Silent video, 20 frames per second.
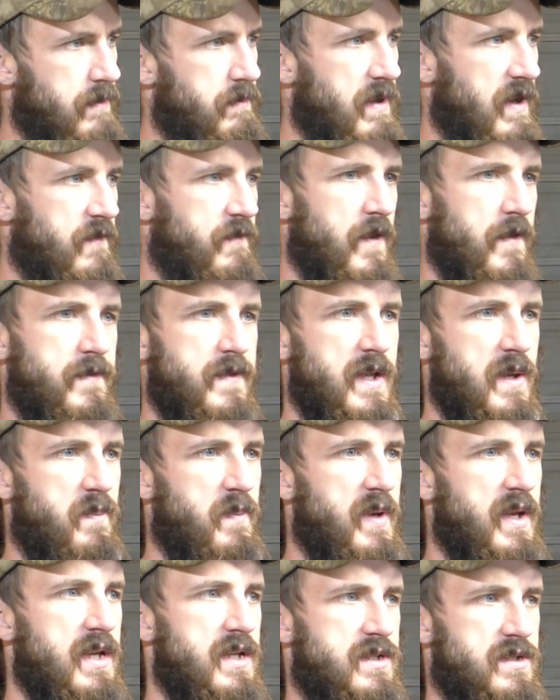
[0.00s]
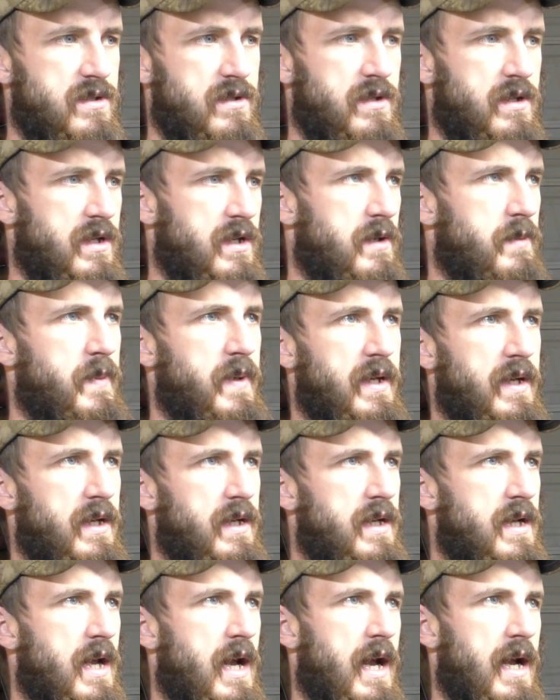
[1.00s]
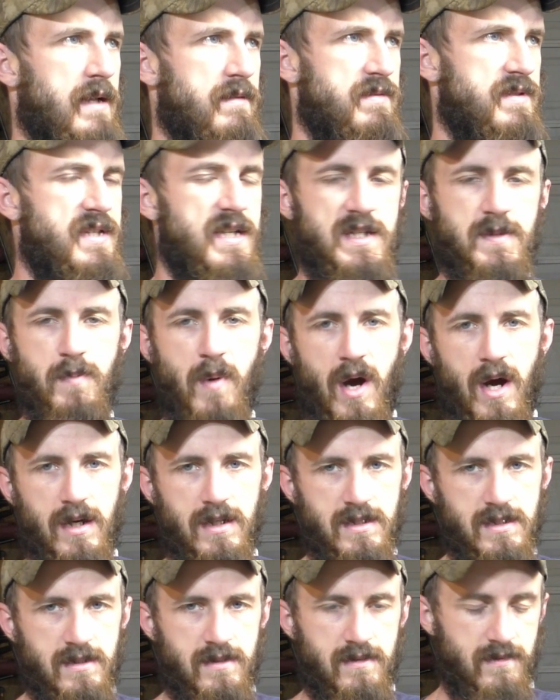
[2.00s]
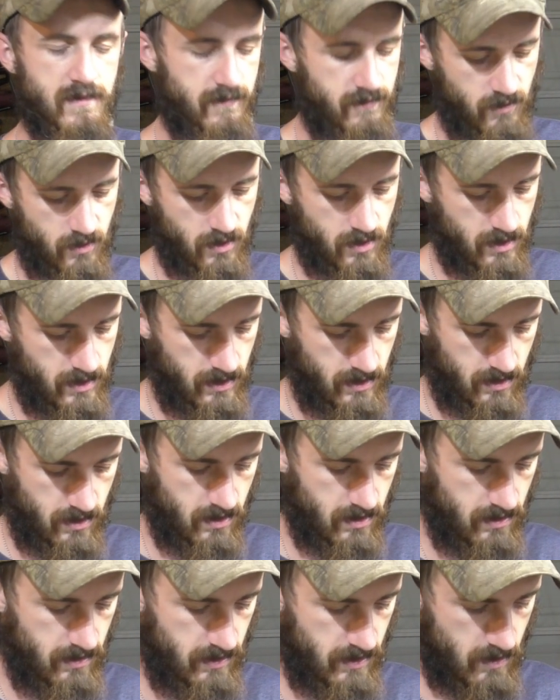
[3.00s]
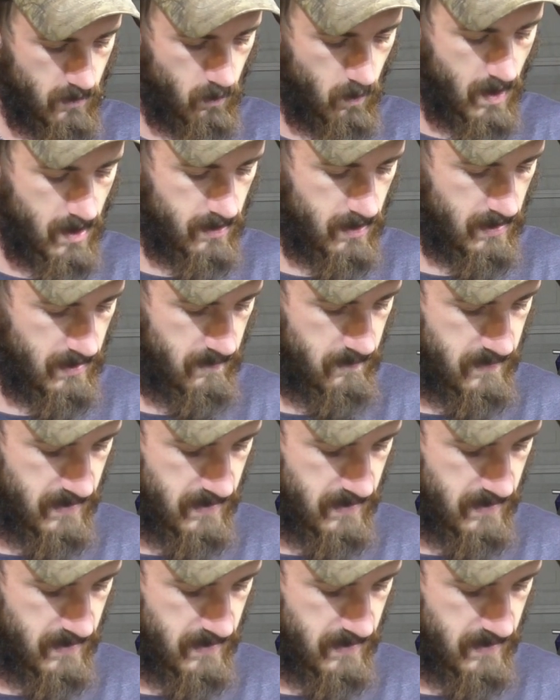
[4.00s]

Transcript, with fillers: $1.50 a piece, so you're gonna be at $6 for your wire locking